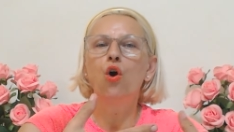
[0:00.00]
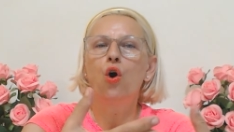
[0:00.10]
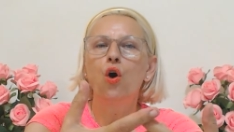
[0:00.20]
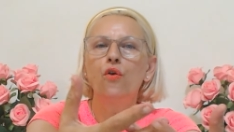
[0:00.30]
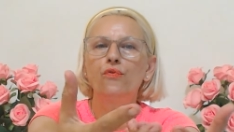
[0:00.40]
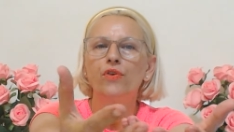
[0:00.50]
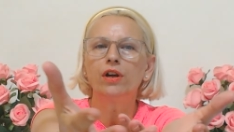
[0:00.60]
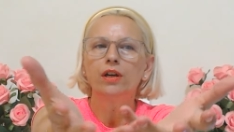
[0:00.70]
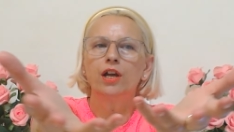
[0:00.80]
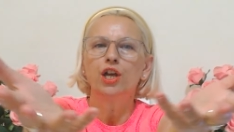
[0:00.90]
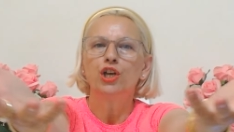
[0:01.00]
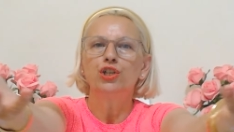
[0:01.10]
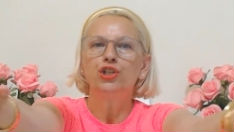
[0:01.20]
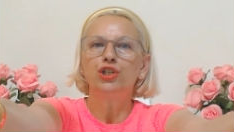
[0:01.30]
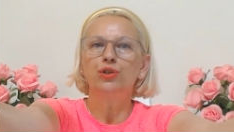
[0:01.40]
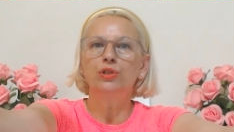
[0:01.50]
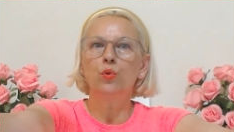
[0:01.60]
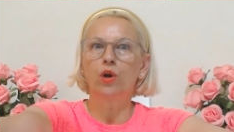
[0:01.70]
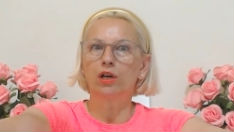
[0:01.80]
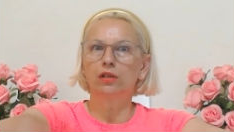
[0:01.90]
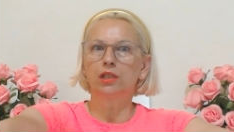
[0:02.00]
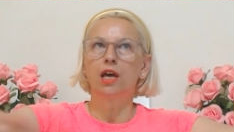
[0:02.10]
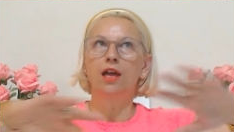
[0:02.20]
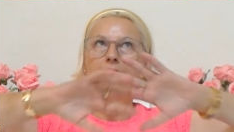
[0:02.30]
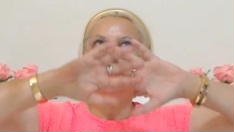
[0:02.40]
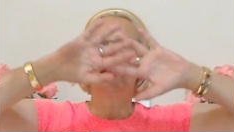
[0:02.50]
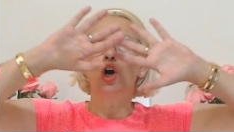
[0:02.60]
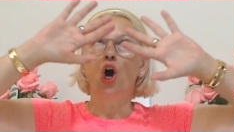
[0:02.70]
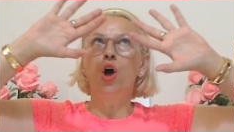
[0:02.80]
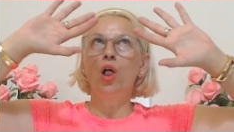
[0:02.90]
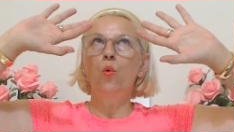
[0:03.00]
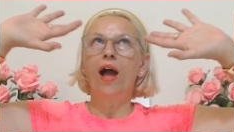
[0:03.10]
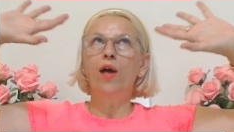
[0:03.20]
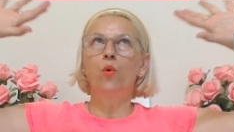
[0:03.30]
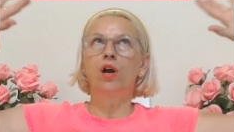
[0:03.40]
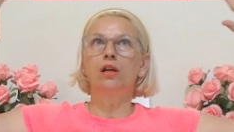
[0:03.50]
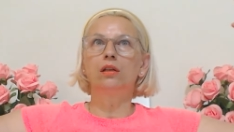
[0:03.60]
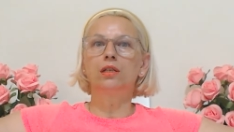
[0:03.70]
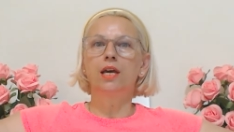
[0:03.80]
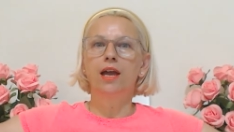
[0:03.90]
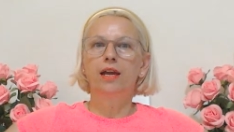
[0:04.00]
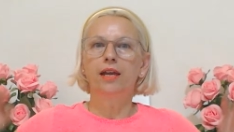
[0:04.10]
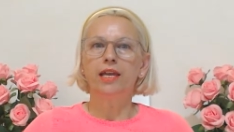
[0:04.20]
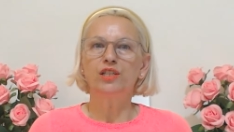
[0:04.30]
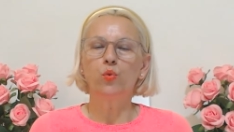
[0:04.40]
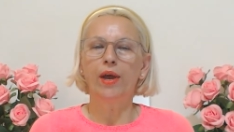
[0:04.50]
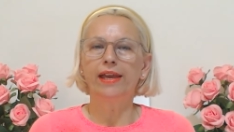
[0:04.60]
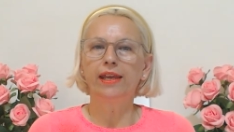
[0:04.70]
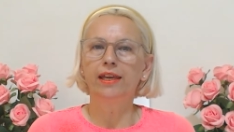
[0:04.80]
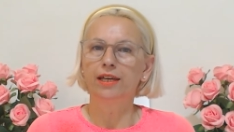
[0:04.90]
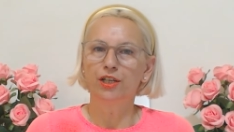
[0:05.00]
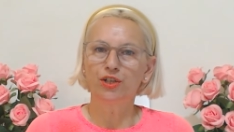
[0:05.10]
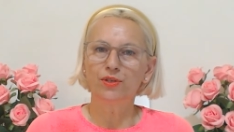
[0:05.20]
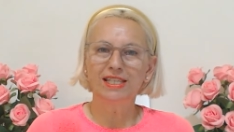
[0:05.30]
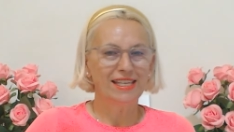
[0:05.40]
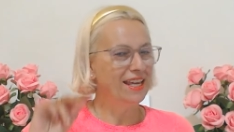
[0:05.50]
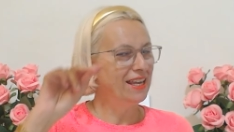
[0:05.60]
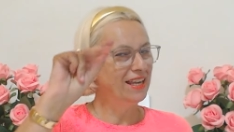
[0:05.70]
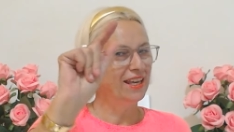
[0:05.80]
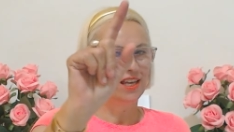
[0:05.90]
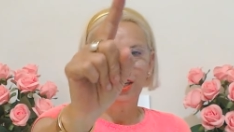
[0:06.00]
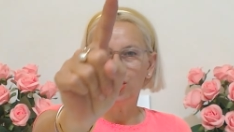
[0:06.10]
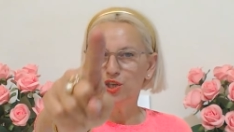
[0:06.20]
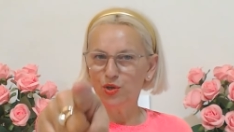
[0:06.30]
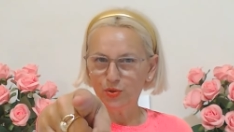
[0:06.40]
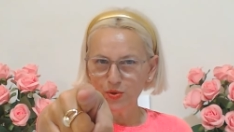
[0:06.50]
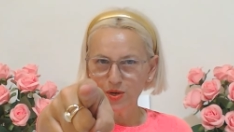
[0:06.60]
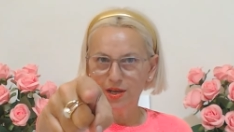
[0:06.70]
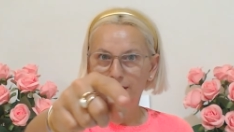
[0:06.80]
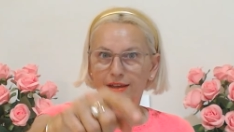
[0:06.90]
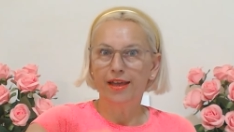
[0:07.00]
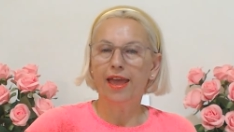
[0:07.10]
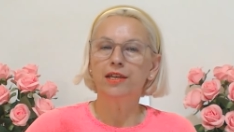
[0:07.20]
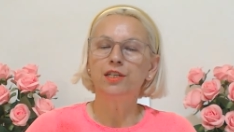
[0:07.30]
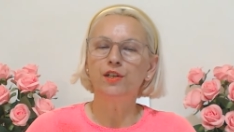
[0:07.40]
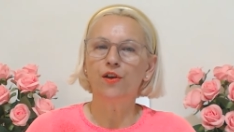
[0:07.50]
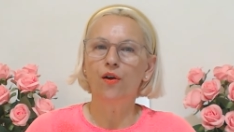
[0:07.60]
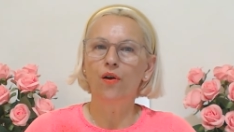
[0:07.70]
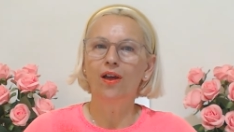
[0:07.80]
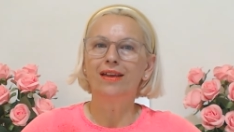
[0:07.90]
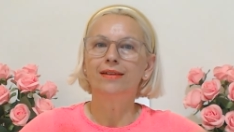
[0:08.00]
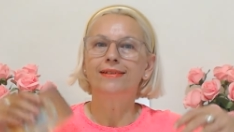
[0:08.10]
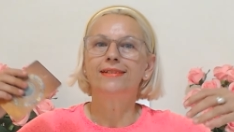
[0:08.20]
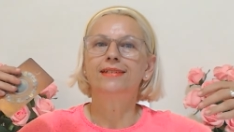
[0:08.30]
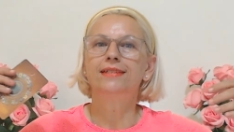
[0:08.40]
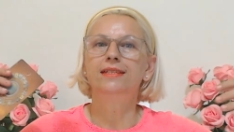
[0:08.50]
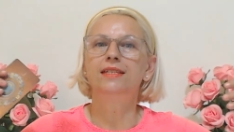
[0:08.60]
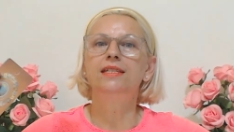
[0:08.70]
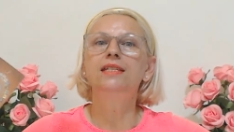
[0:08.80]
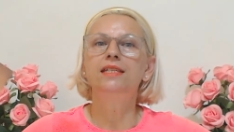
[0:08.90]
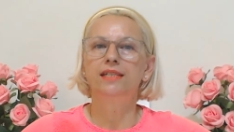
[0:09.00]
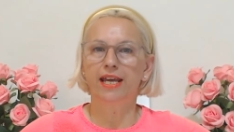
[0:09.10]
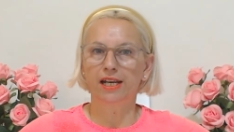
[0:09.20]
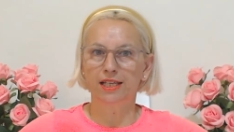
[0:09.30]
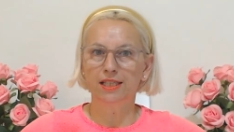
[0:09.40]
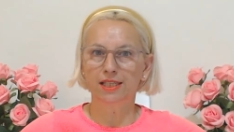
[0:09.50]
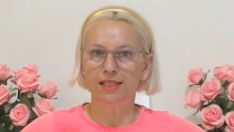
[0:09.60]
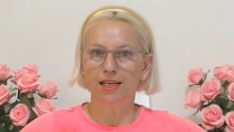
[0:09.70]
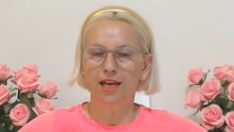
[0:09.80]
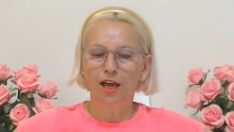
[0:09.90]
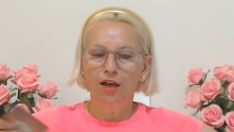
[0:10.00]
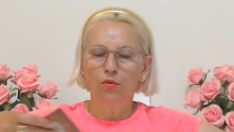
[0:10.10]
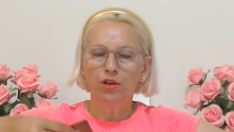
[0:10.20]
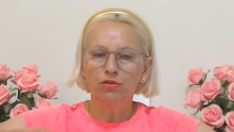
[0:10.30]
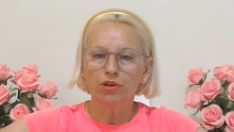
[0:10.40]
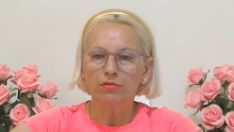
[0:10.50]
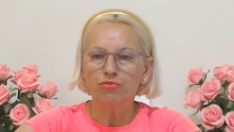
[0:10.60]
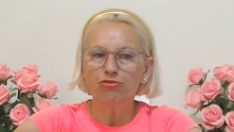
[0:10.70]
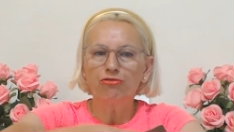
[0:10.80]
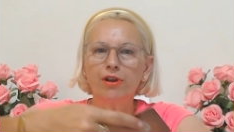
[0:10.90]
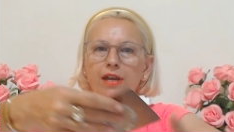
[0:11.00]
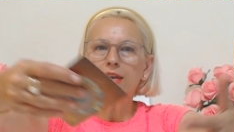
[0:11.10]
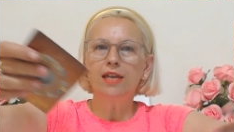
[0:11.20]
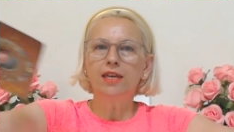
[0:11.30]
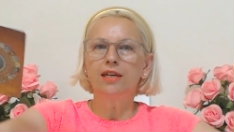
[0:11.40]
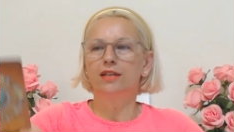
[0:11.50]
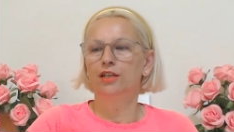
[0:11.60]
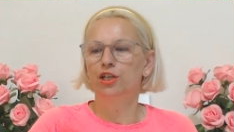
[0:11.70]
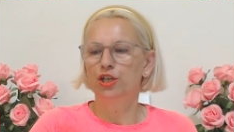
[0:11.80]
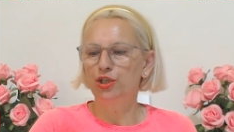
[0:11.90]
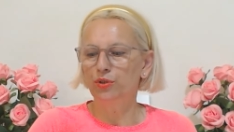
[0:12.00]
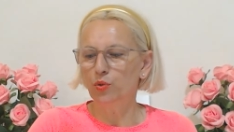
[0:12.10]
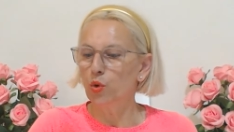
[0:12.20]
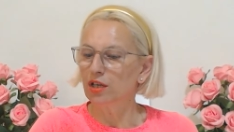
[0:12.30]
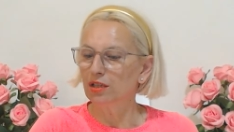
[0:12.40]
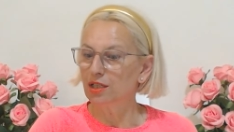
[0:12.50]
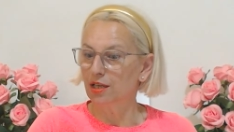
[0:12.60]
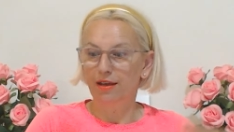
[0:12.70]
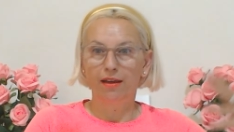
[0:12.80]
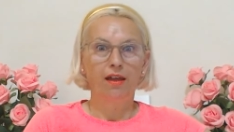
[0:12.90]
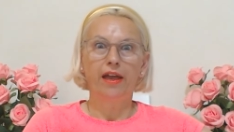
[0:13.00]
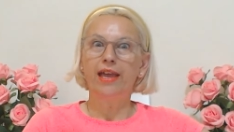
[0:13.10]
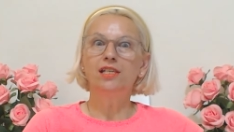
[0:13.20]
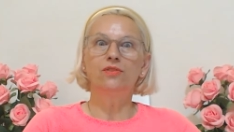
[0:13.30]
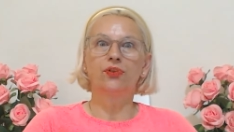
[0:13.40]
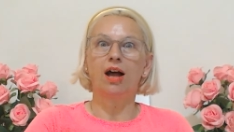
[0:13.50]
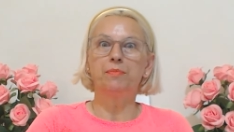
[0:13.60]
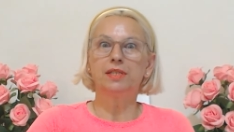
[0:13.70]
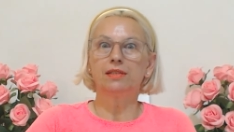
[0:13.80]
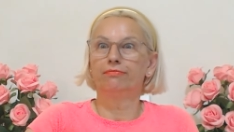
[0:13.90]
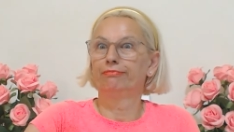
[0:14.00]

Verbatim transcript: offer to the world. The whole wide world is waiting to see you and your talents, what you can bring to the world. Ace of Cups